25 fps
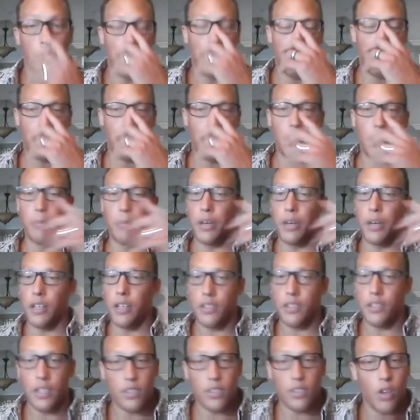But
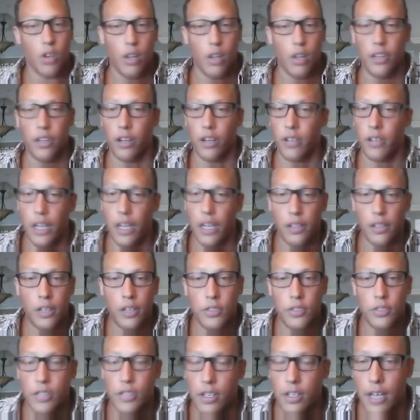it's all there. I'll
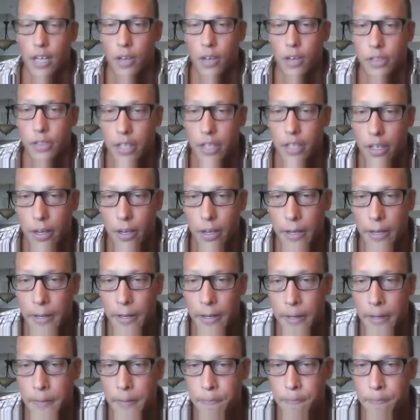send out the